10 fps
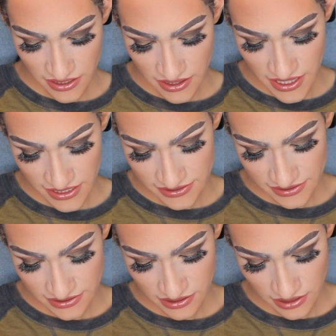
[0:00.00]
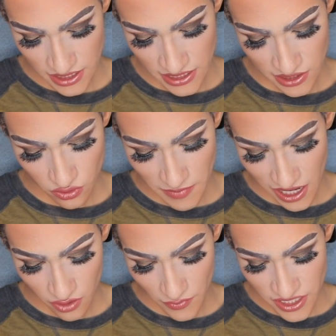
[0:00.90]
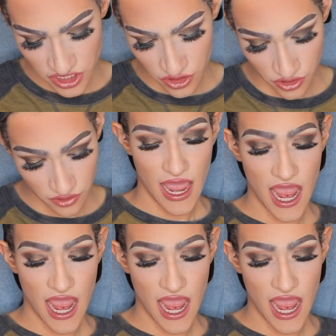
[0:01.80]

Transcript: this little palette right here.